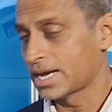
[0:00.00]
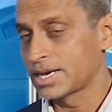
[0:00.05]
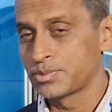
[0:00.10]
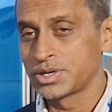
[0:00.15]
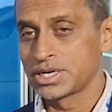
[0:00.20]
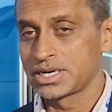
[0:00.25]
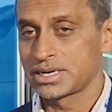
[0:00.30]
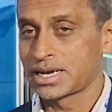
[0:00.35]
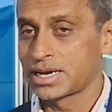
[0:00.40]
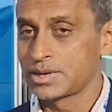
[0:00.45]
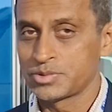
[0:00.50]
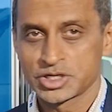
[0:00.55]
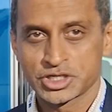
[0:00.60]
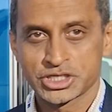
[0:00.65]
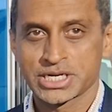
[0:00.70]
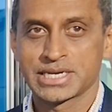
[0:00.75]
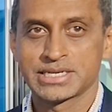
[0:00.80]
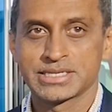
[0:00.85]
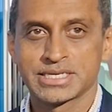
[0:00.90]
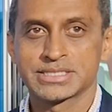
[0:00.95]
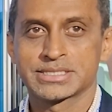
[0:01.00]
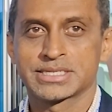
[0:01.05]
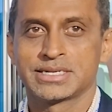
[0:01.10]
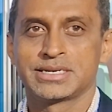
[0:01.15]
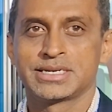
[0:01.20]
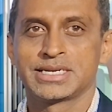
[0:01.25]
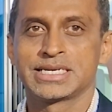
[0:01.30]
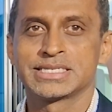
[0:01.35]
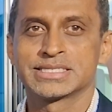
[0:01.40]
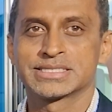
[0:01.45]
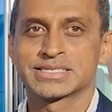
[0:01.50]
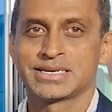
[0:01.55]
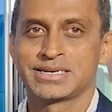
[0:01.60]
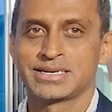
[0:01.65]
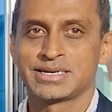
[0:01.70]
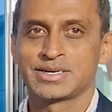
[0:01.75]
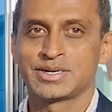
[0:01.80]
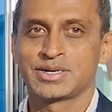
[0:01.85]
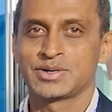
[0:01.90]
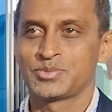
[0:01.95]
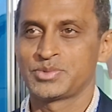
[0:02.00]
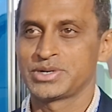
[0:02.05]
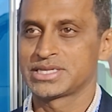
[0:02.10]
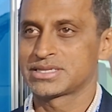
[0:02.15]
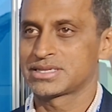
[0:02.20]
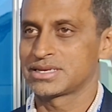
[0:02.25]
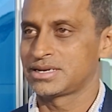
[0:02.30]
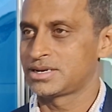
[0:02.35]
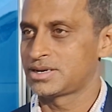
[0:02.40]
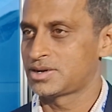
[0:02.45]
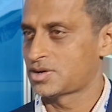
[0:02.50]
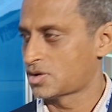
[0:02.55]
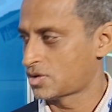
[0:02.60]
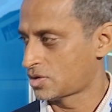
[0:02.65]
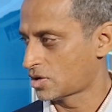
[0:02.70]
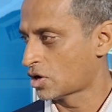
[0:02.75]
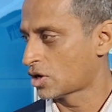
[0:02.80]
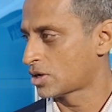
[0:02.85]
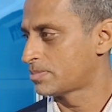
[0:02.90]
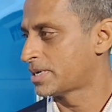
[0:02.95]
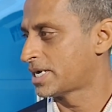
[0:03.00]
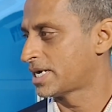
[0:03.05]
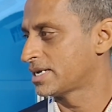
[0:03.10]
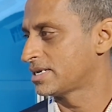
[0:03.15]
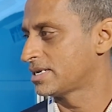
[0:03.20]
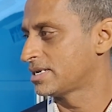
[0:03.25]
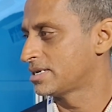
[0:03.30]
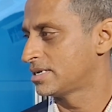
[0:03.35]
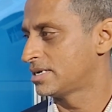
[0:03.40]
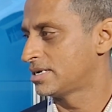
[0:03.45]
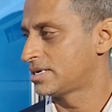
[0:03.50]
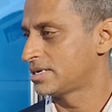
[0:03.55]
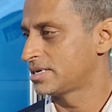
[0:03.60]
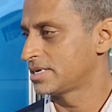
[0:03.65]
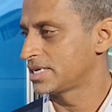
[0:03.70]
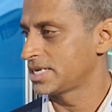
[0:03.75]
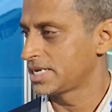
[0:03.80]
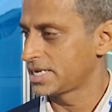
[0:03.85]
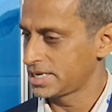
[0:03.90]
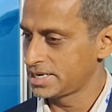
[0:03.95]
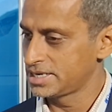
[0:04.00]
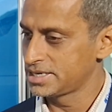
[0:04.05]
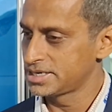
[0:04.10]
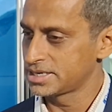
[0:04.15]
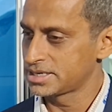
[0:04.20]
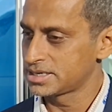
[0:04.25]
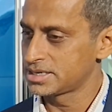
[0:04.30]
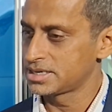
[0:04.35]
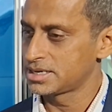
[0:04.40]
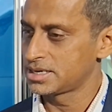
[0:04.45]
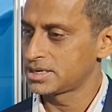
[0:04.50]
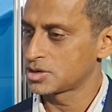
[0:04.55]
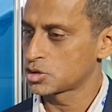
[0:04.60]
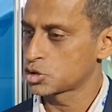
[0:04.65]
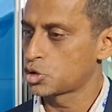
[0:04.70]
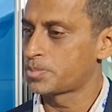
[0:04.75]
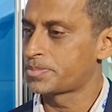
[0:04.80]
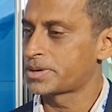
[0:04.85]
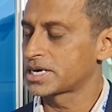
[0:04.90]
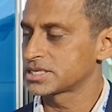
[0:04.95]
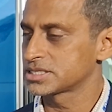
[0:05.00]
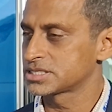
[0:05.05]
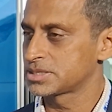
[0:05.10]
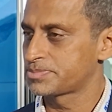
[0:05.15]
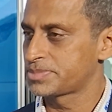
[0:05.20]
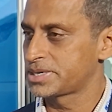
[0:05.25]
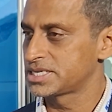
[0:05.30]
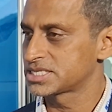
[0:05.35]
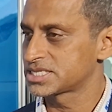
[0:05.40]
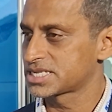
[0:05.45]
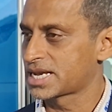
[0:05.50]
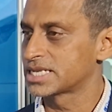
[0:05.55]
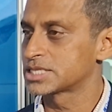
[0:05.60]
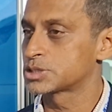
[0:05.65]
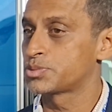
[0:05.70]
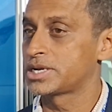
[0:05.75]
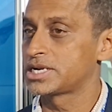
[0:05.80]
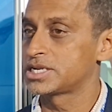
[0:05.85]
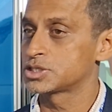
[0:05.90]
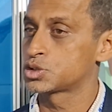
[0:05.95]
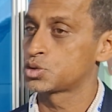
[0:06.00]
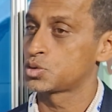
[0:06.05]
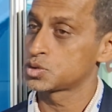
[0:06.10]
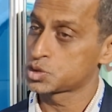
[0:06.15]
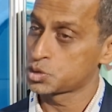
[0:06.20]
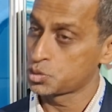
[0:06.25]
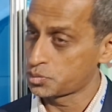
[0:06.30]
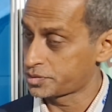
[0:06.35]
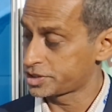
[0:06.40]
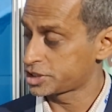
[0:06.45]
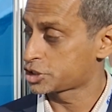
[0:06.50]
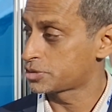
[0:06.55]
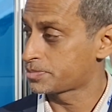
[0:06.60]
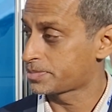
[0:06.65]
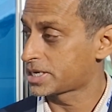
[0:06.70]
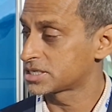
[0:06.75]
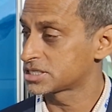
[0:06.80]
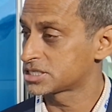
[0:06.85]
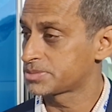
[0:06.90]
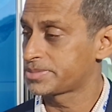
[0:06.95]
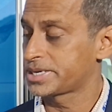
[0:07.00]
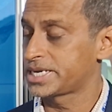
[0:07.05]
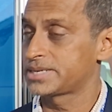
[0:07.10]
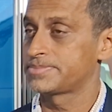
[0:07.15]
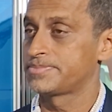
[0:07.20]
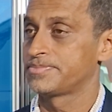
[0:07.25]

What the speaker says: I will share these learnings with all my Indian co-participants as well as those who wish to participate.